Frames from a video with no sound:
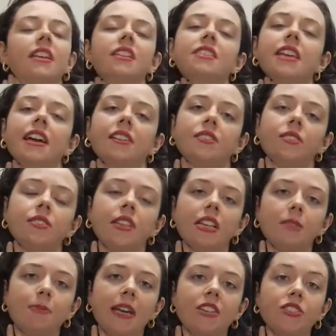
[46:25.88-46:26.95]
these
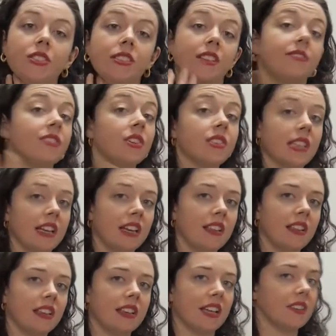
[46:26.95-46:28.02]
exercise pages, if there's
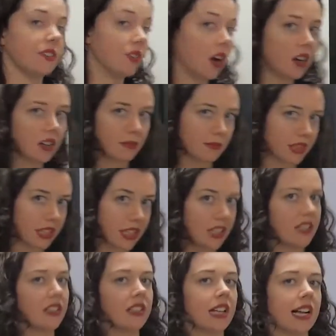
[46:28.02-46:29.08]
anything that's not
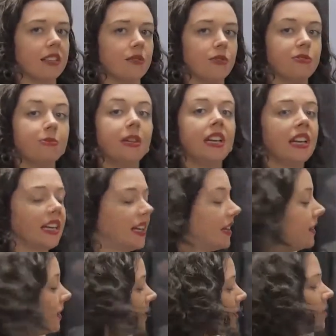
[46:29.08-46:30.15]
completed in the classroom,
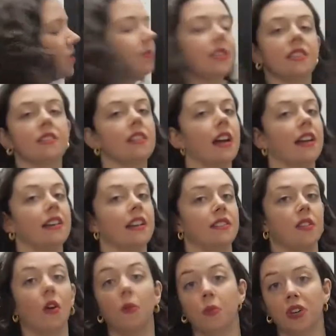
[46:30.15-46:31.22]
it needs to be assigned
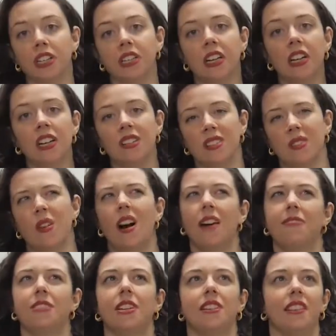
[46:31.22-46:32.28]
as homework. So
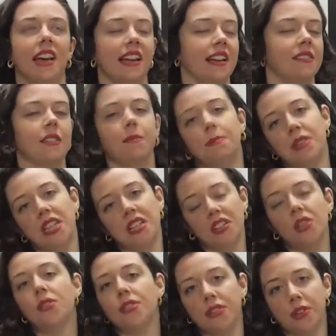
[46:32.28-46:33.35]
often that ends up
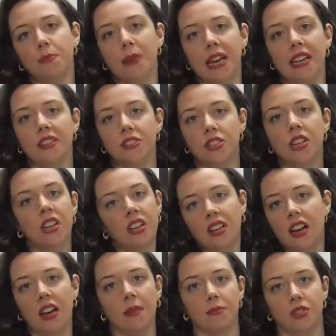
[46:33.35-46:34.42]
being your 3rd page,
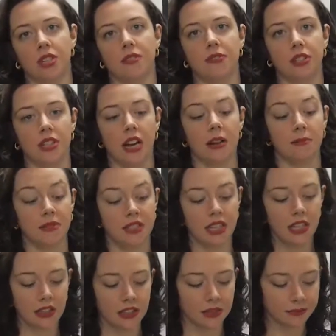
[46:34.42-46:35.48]
just for time's
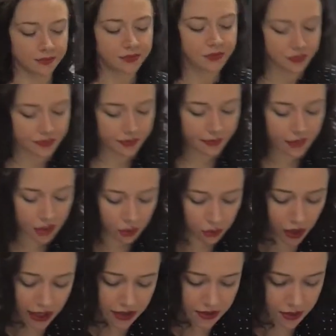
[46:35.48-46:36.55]
sake.
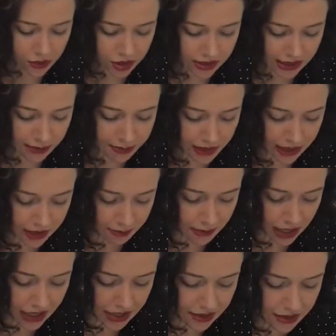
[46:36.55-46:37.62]
Right, so just keep that in
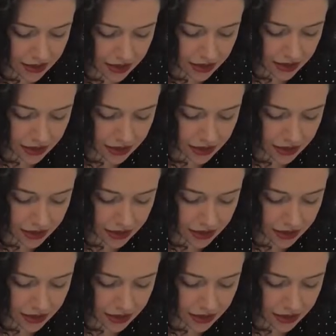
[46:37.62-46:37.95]
mind.